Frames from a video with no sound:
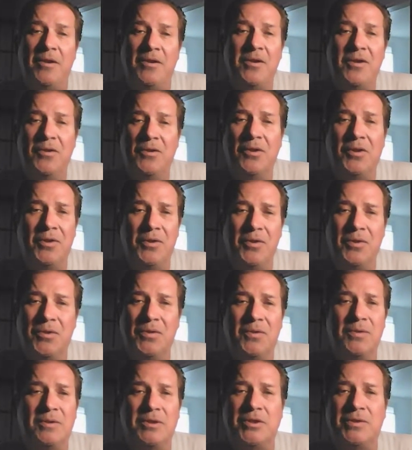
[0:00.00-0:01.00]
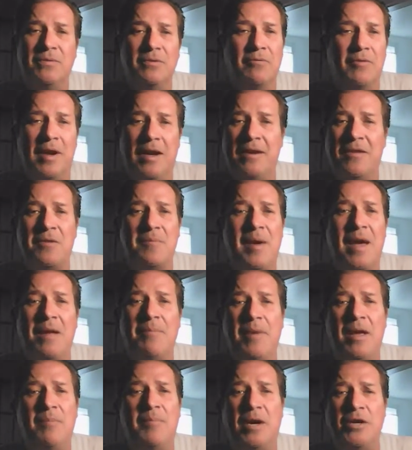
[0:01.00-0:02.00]
You can go to Google, Rand of the
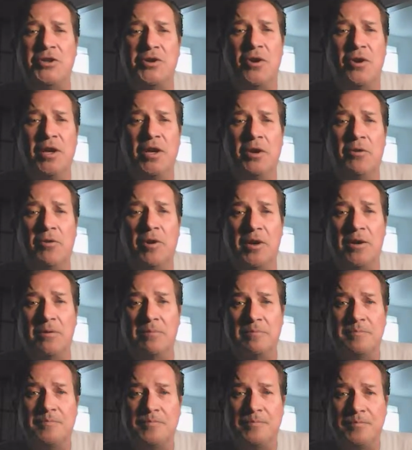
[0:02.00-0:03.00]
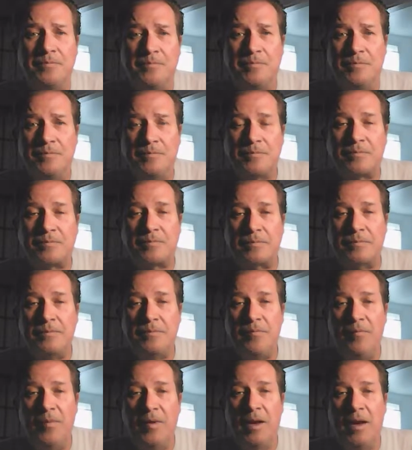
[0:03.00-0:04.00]
Madman by Charlie Greer.
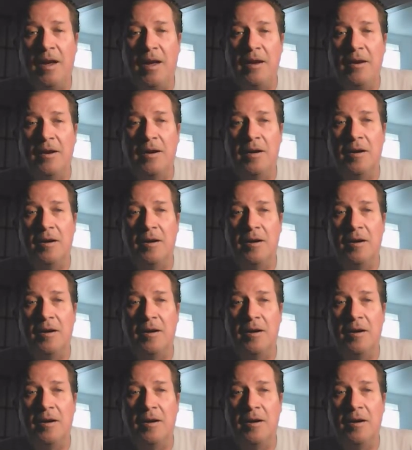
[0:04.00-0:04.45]
And